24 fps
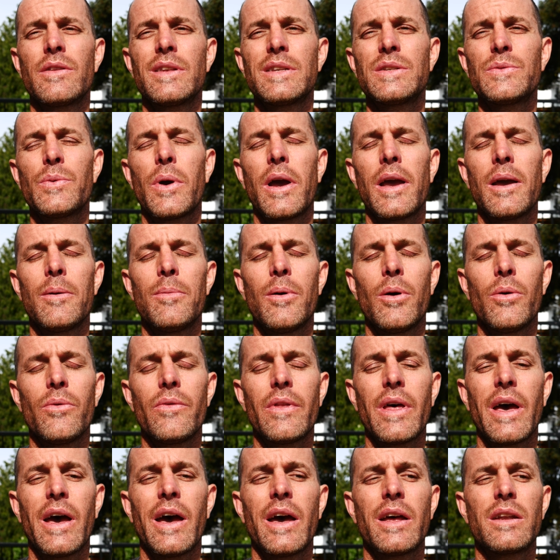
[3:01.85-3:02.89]
this way about
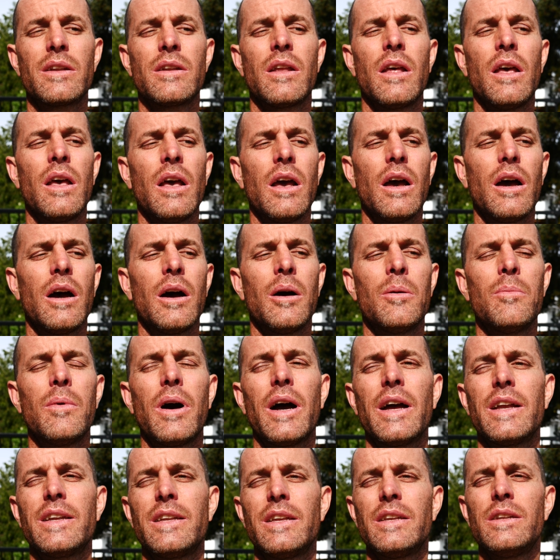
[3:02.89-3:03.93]
that.
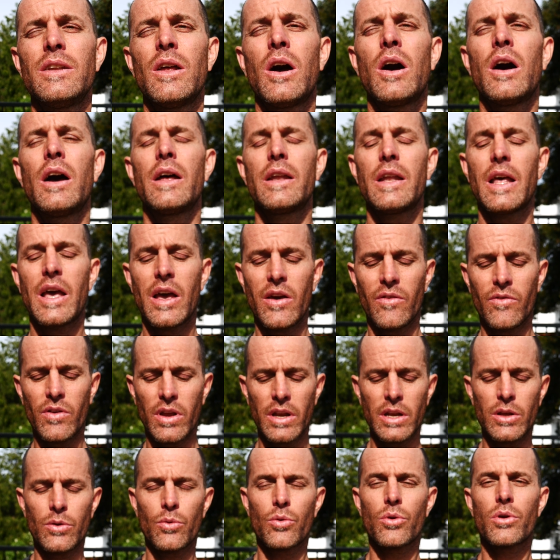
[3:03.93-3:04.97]
I did not have
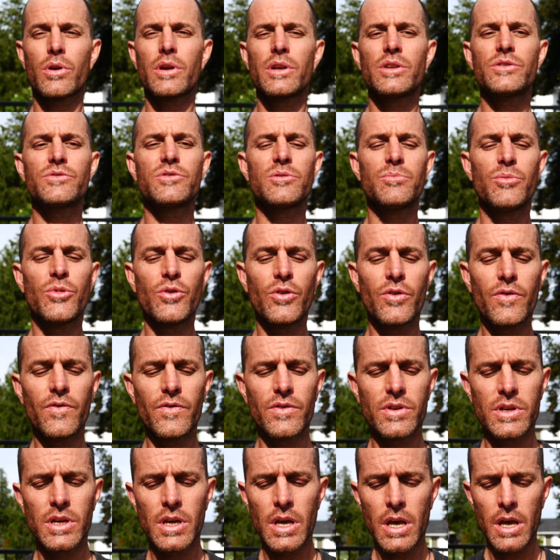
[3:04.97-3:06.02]
any organs
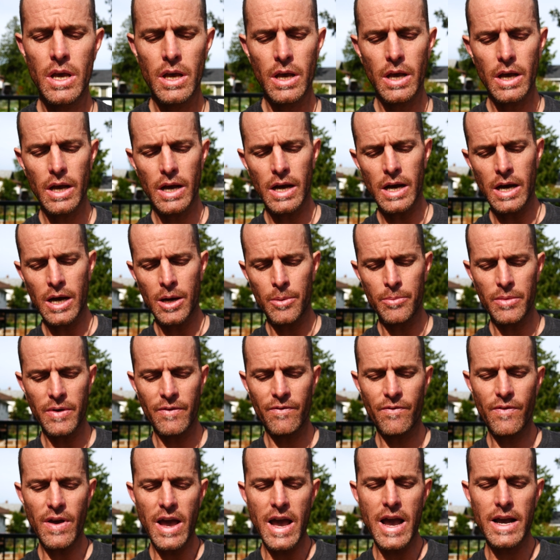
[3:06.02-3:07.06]
removed. In
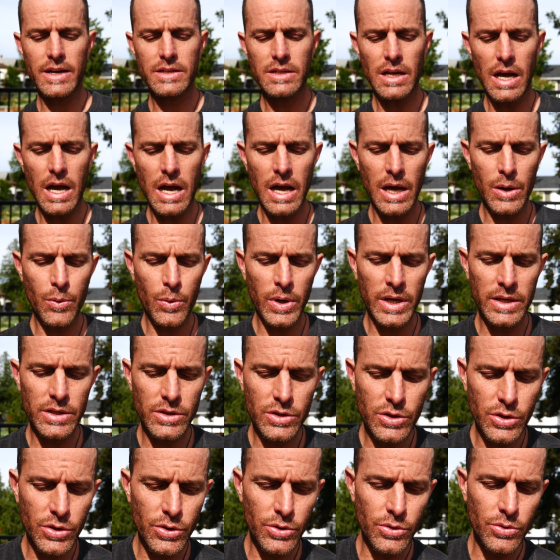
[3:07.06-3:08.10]
fact, I
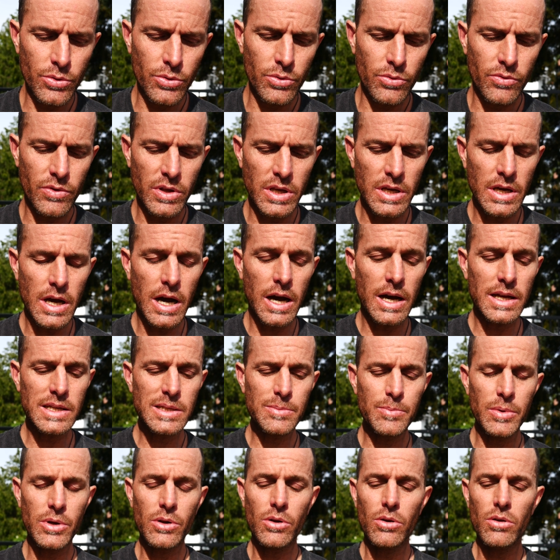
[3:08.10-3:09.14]
went to the
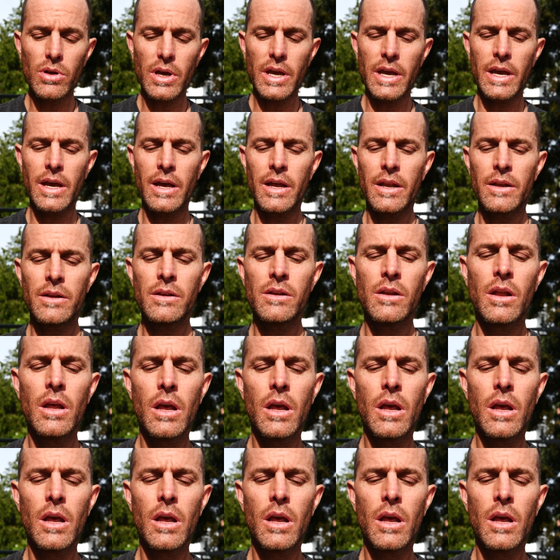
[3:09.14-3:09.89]
hospital, and